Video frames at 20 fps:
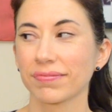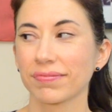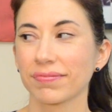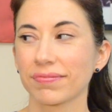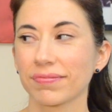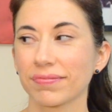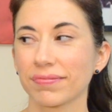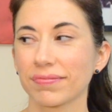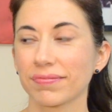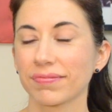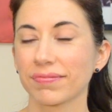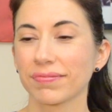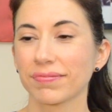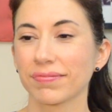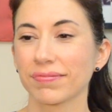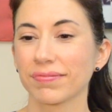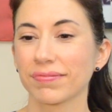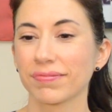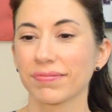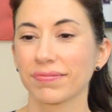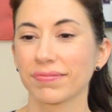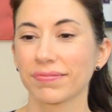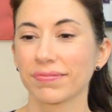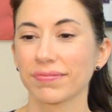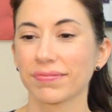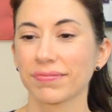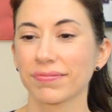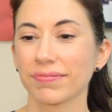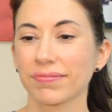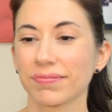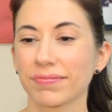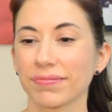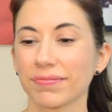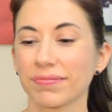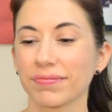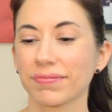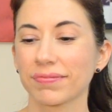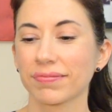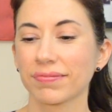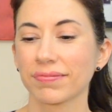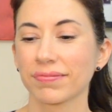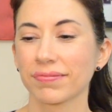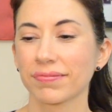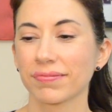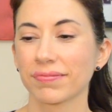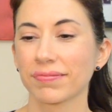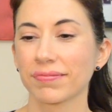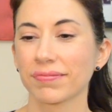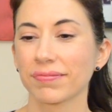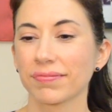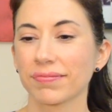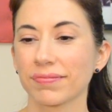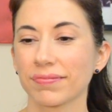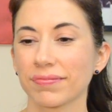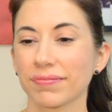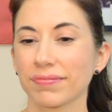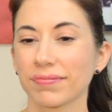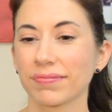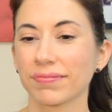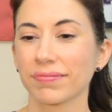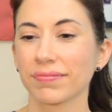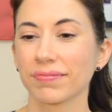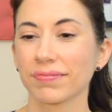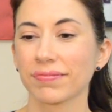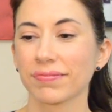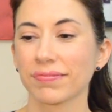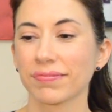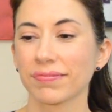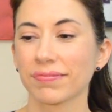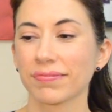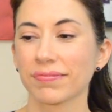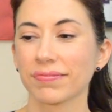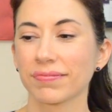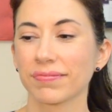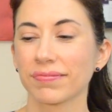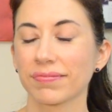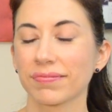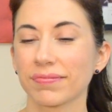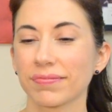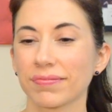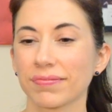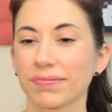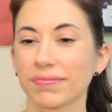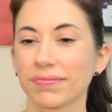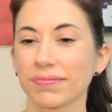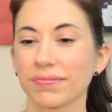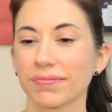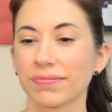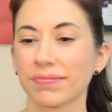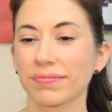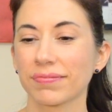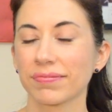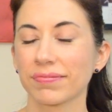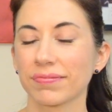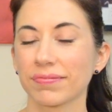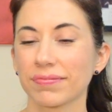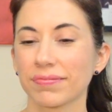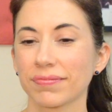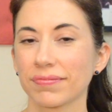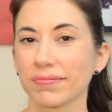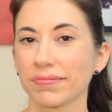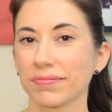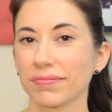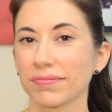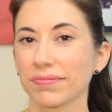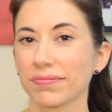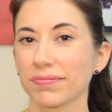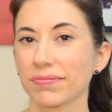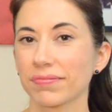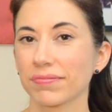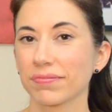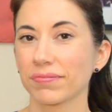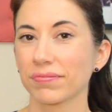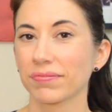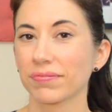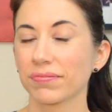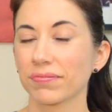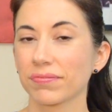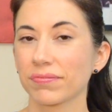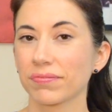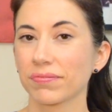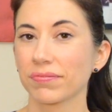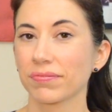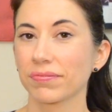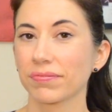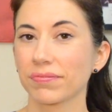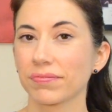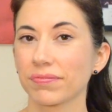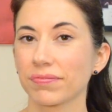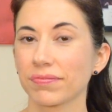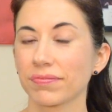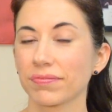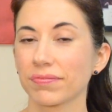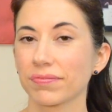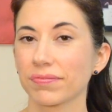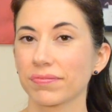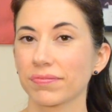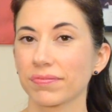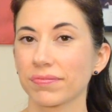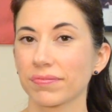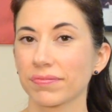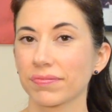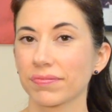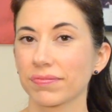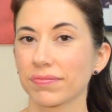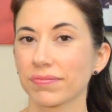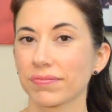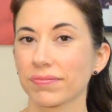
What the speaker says: (silent)